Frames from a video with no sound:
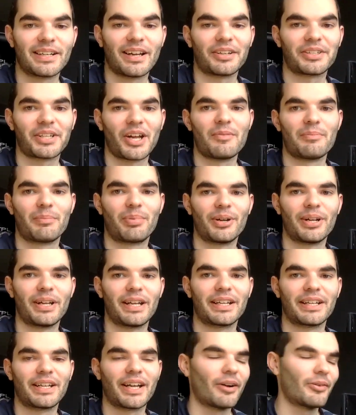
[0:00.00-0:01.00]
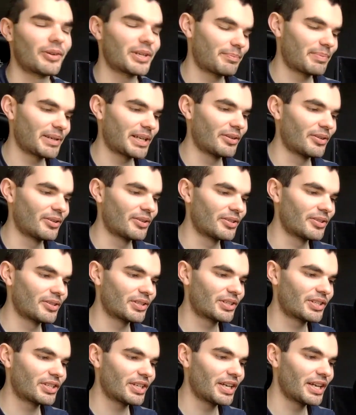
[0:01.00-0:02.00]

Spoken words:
I don't put it in GOAT is because